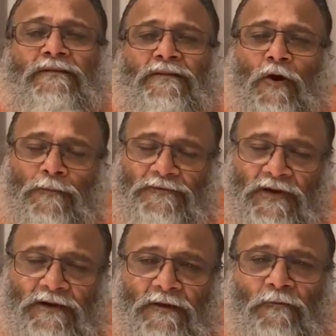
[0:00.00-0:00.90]
The
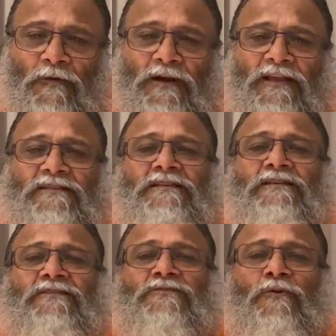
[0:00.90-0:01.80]
objective world
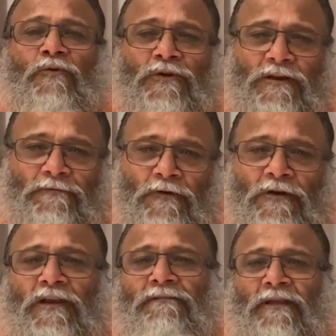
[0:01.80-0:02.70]
exists only for
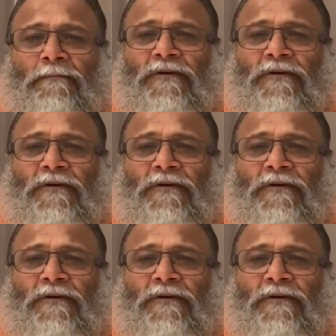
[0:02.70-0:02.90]
a living